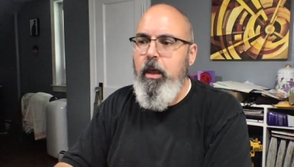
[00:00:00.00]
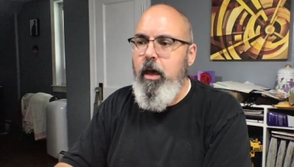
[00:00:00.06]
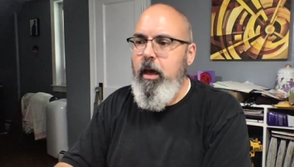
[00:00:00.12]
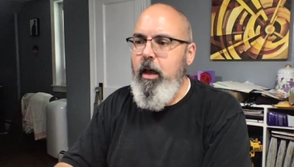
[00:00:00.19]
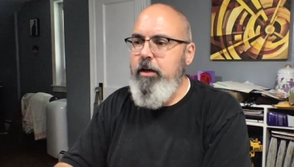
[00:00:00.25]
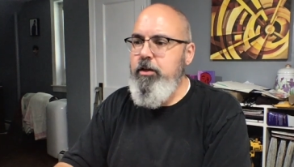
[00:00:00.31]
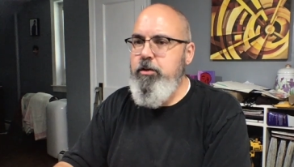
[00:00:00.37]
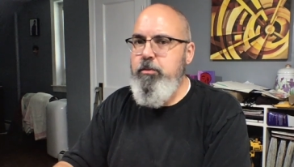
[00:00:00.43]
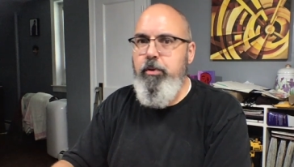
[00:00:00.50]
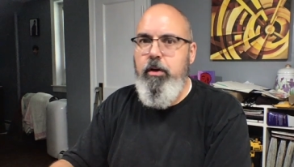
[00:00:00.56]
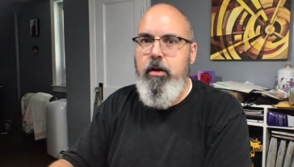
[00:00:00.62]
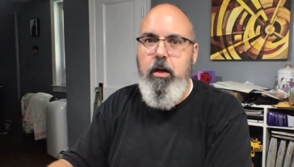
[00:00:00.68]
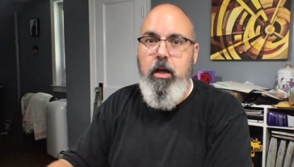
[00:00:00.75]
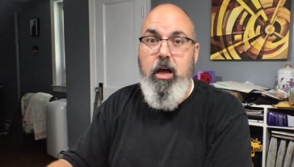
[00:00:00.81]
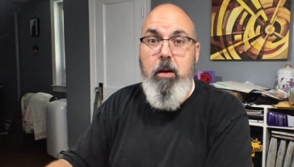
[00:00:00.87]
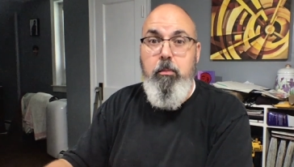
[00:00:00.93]
and I just put in
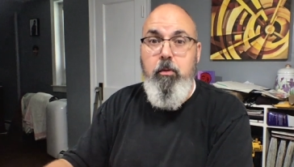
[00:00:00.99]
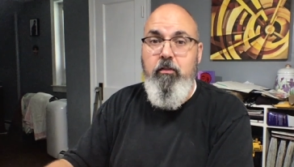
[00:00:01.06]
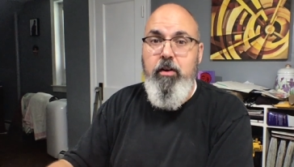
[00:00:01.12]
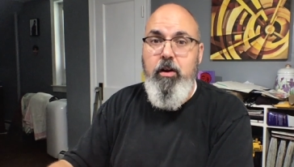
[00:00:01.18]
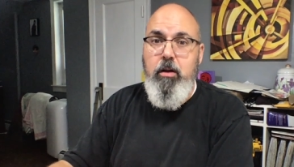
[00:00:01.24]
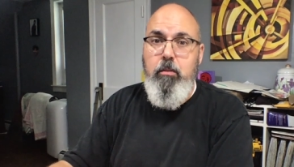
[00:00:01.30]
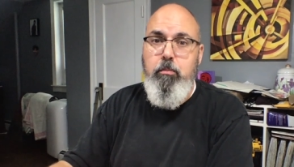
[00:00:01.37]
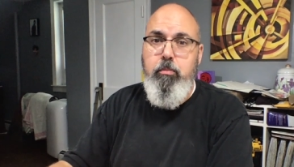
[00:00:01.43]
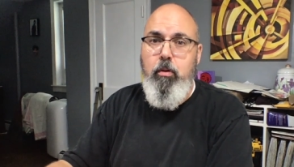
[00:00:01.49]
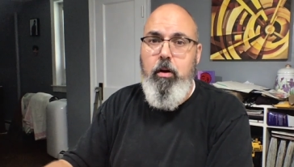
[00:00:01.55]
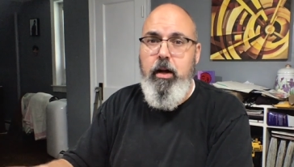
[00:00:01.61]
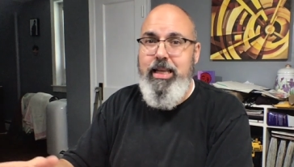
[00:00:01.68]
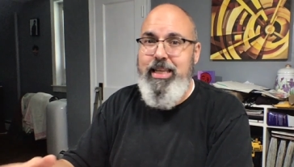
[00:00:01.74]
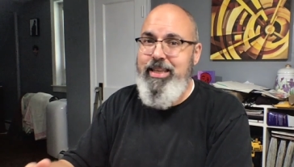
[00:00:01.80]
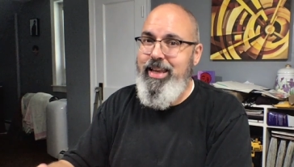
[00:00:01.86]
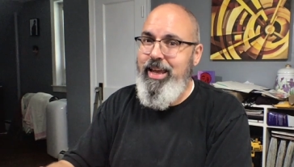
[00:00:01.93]
a couple very
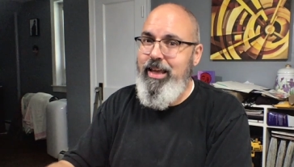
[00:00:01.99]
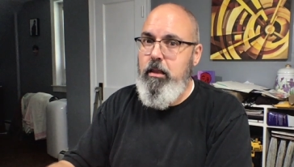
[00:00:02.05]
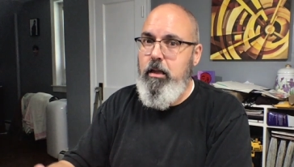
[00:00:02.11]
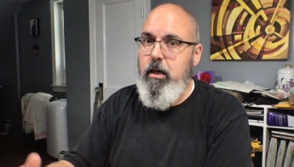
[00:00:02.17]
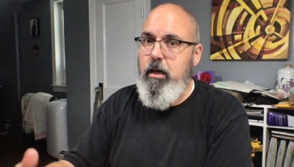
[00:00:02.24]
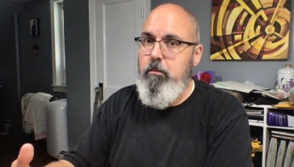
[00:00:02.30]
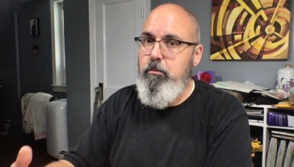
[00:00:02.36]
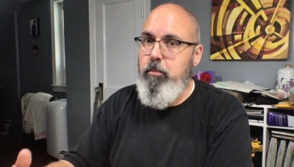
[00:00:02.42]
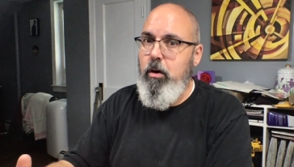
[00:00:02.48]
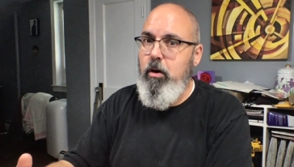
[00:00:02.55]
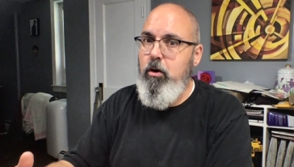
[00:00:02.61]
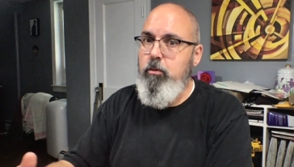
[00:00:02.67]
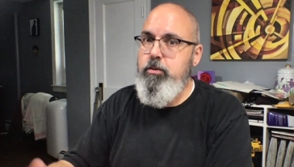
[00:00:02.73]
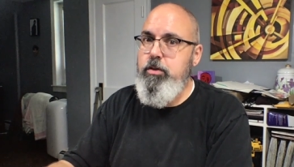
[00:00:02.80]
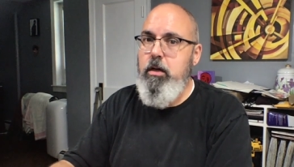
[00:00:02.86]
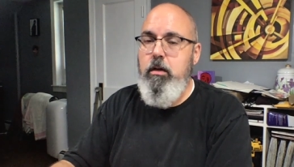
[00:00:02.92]
bright daylight
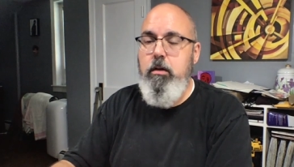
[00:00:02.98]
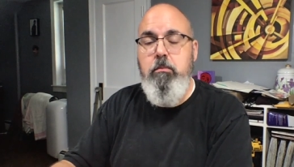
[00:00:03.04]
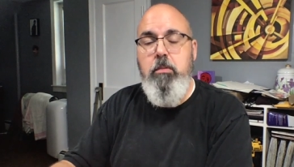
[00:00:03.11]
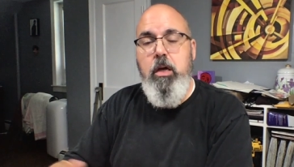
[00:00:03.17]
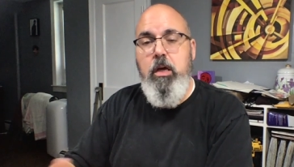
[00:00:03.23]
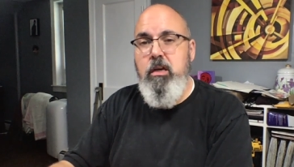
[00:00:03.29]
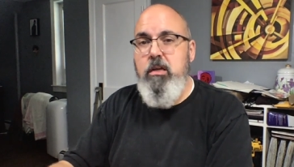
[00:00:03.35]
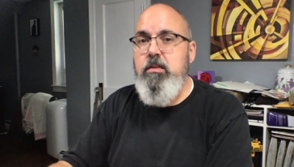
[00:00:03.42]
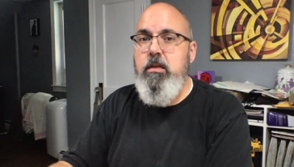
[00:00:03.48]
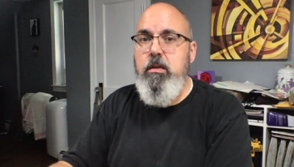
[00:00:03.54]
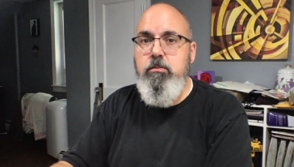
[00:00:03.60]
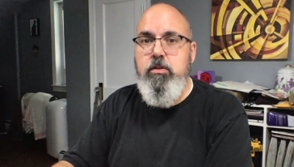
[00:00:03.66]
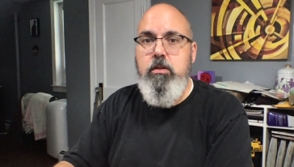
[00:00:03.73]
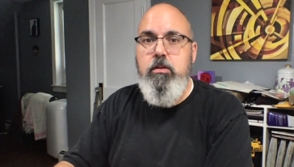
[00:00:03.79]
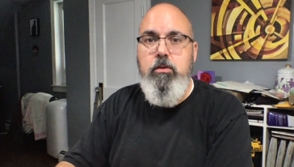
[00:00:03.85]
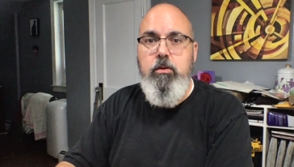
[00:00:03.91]
bulbs in them
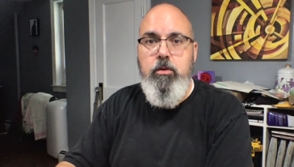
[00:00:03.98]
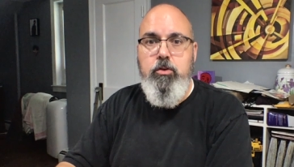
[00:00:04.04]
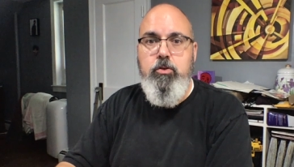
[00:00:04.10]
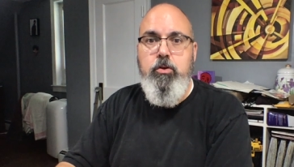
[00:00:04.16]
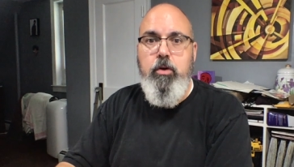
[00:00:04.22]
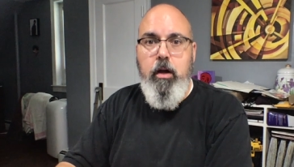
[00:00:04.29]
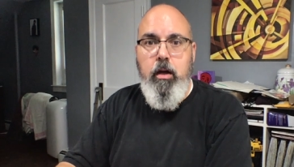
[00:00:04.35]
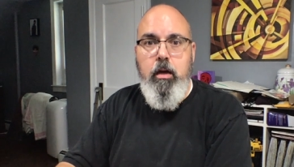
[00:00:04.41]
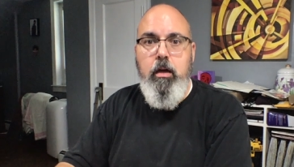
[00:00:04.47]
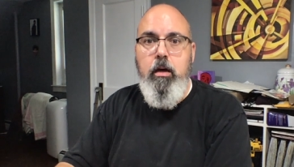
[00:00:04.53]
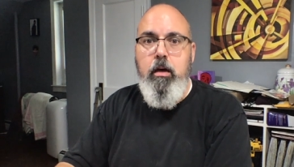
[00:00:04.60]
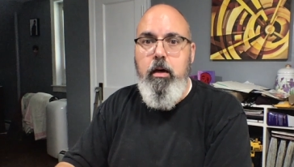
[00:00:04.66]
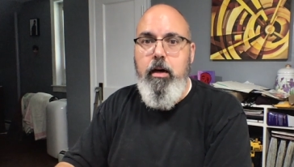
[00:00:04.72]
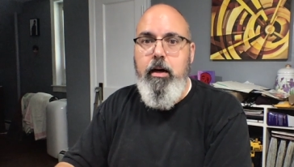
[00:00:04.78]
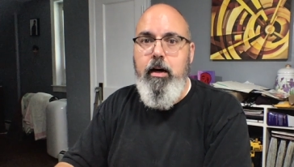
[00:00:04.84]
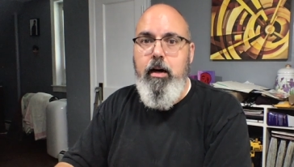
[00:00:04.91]
seems to do the trick
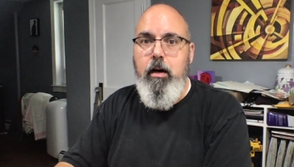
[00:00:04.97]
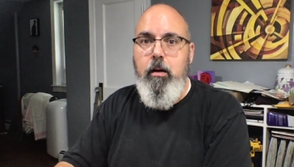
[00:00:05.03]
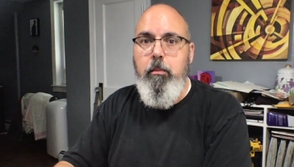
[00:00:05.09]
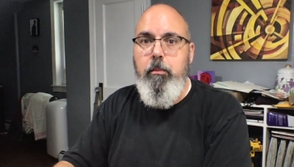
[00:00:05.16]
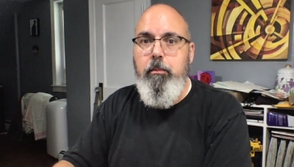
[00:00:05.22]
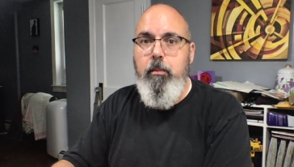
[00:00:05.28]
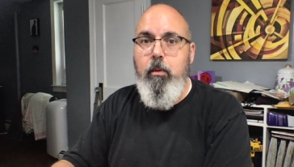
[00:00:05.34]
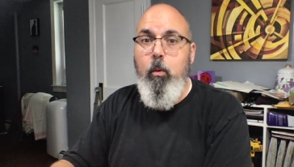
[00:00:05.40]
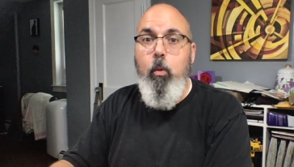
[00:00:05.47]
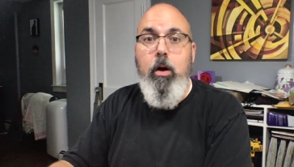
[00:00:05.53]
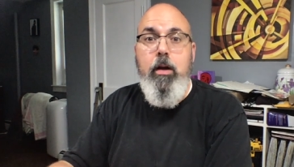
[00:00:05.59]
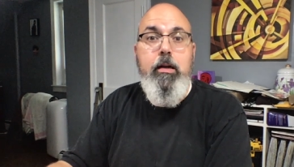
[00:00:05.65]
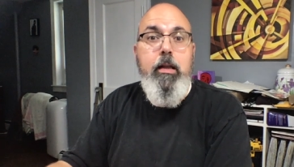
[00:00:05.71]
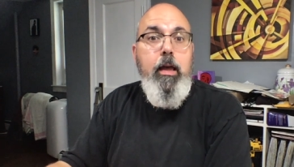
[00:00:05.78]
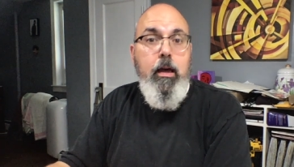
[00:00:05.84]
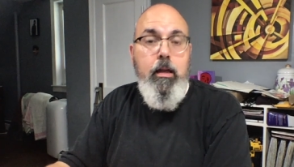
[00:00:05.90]
uh, one
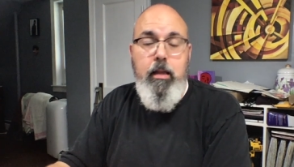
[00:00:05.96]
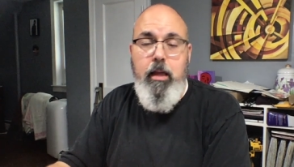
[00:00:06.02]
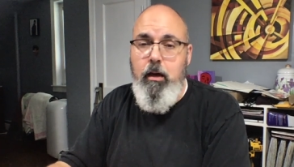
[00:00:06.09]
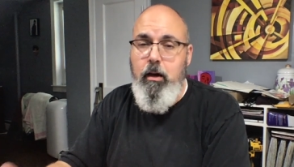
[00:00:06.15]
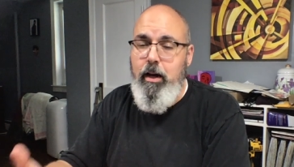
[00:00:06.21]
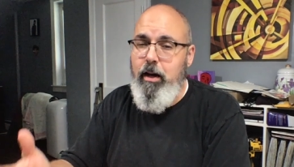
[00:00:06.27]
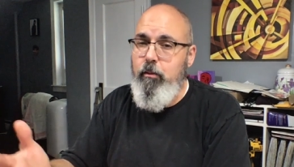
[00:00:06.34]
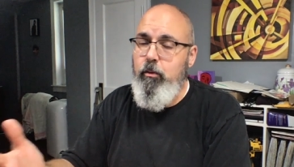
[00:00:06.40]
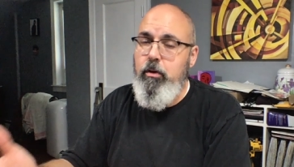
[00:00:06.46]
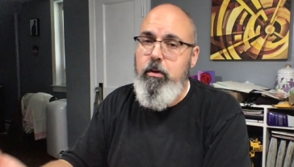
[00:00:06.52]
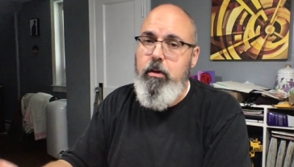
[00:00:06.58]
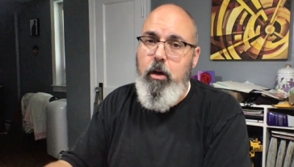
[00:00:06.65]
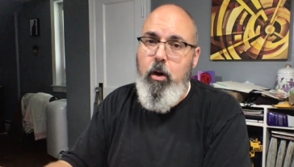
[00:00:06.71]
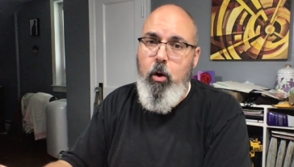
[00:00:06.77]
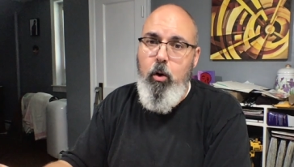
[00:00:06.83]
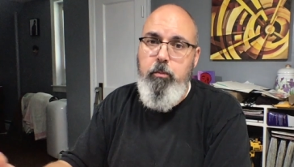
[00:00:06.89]
day I, I really
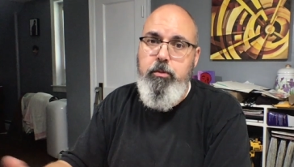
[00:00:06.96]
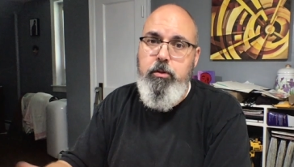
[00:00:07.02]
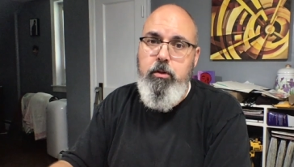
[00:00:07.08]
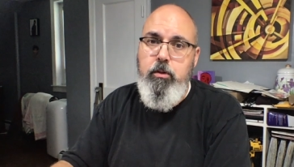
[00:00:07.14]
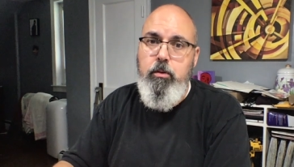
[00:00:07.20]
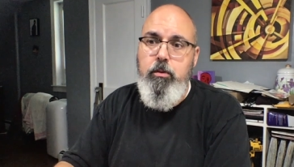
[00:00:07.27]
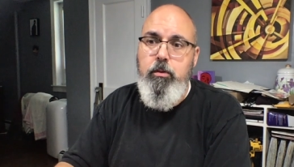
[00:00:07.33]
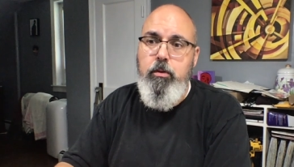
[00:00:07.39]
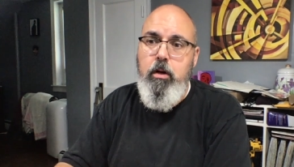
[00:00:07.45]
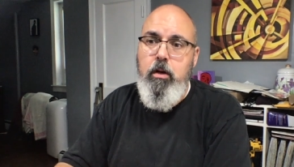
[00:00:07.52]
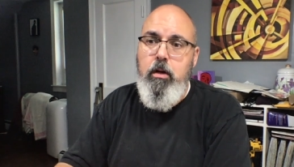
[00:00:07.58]
hope to